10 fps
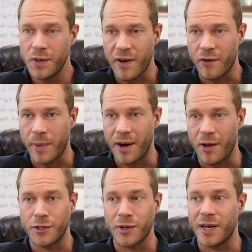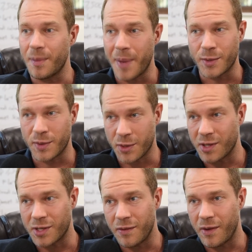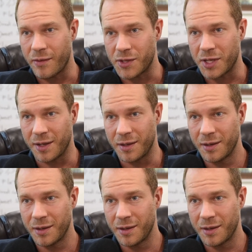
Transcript: you've ever met also getting the best results that you've ever seen?